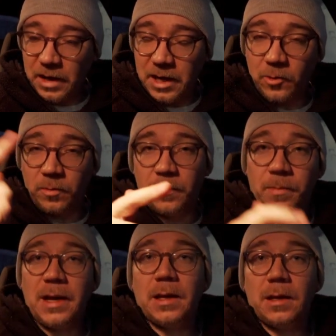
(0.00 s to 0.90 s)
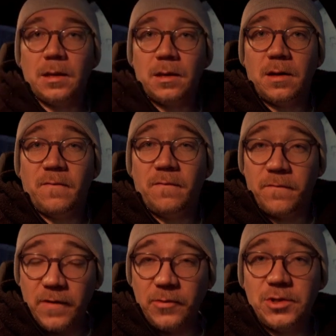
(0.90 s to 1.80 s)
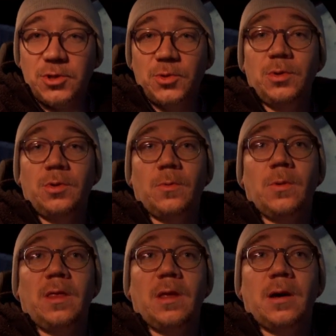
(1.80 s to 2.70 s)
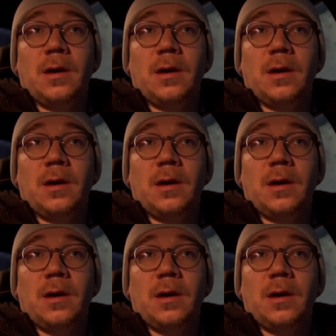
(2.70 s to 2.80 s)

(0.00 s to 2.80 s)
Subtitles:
I will be back very soon with